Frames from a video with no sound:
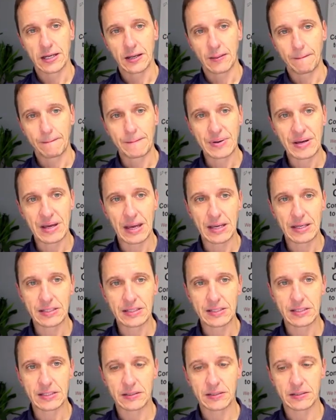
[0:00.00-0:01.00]

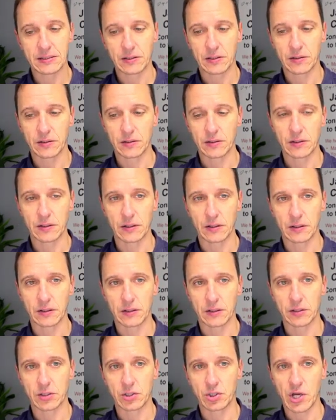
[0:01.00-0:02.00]
paste
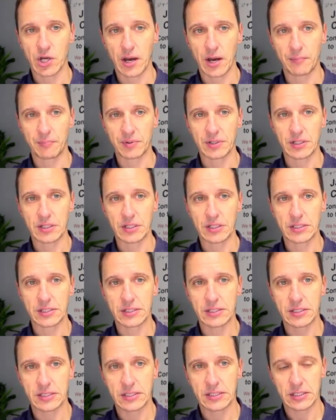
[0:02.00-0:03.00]
the
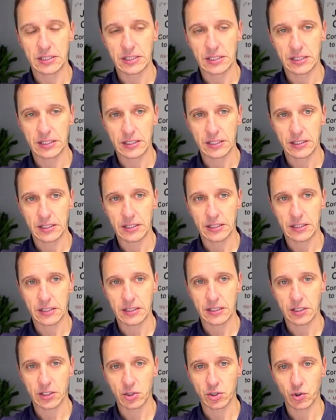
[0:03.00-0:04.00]
Japanese
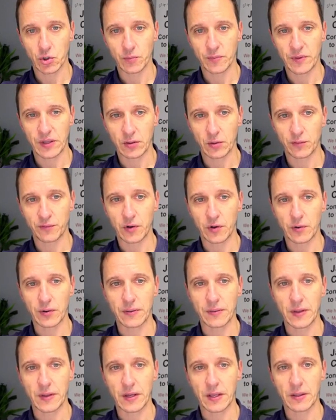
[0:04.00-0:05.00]
term that you found,
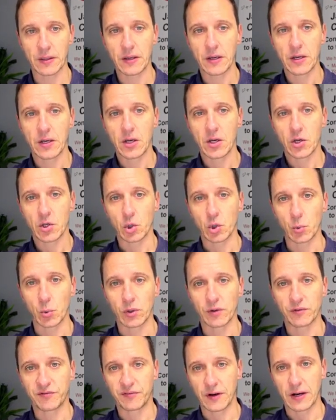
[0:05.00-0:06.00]
and then you will
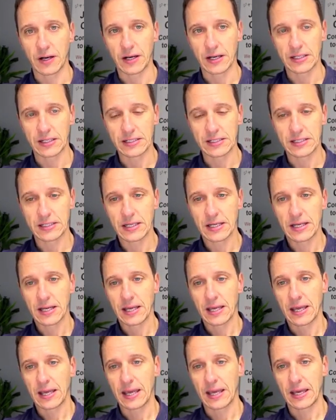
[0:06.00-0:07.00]
find
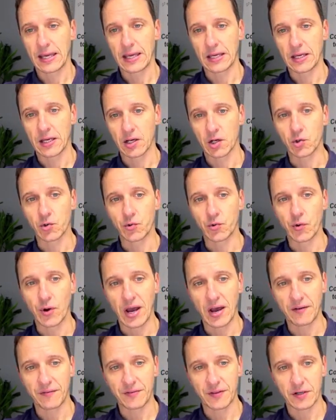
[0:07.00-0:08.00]
a
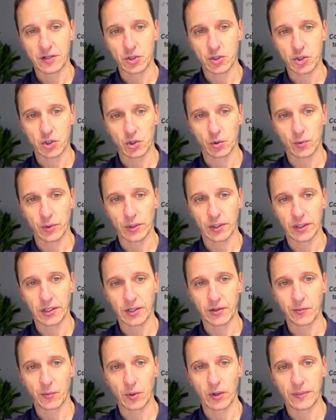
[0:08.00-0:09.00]
graph that is showing
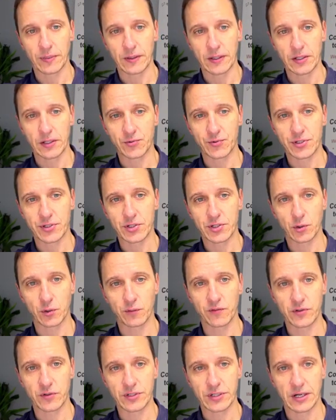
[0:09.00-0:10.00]
here what the interest
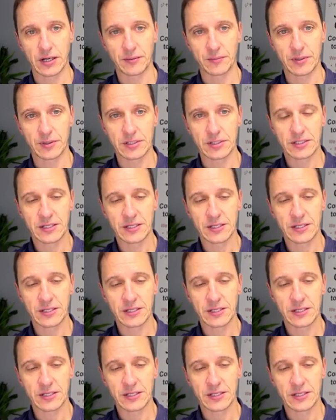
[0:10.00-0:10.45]
over time is.